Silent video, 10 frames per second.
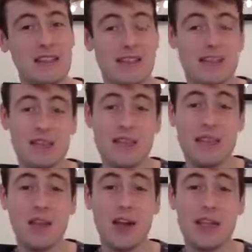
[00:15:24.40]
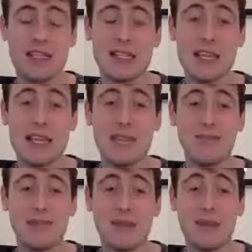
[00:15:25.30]
So D minor C
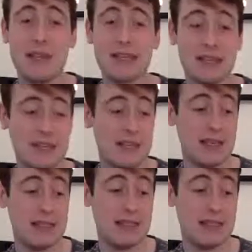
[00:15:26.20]
is basically